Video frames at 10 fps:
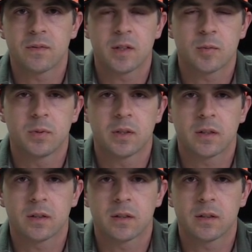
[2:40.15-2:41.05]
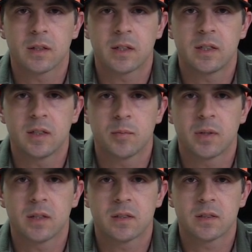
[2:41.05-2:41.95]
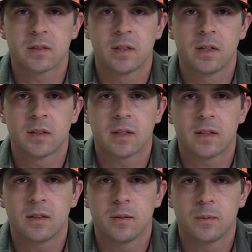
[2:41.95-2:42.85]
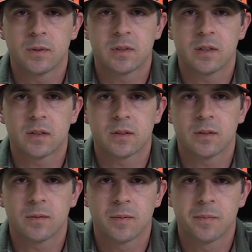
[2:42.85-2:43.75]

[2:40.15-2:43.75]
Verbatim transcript: Facebook or LinkedIn pages. Thank you, and we'll see y'all soon.